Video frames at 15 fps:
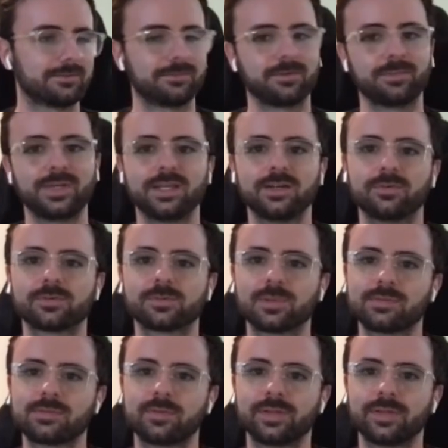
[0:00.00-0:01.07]
for me, it was
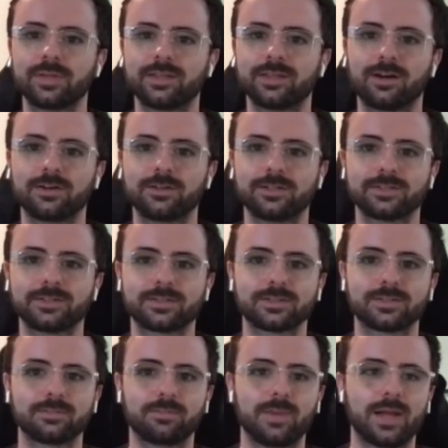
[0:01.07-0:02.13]
probably the
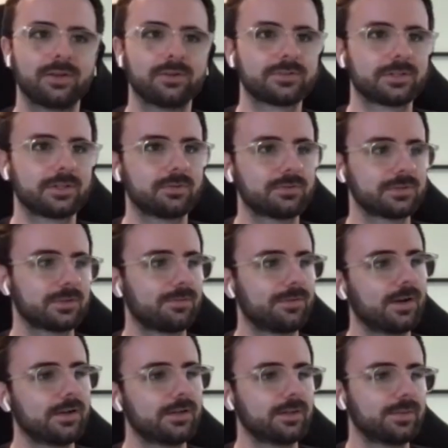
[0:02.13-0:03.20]
hardest milestone so
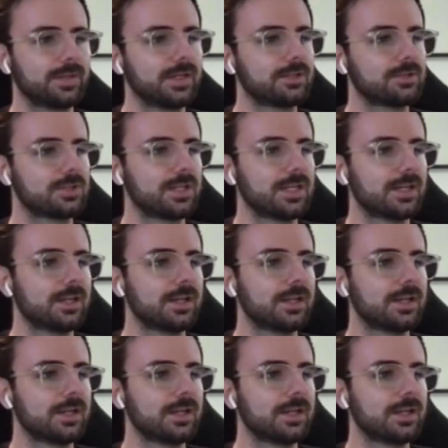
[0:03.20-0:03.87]
far in the PhD.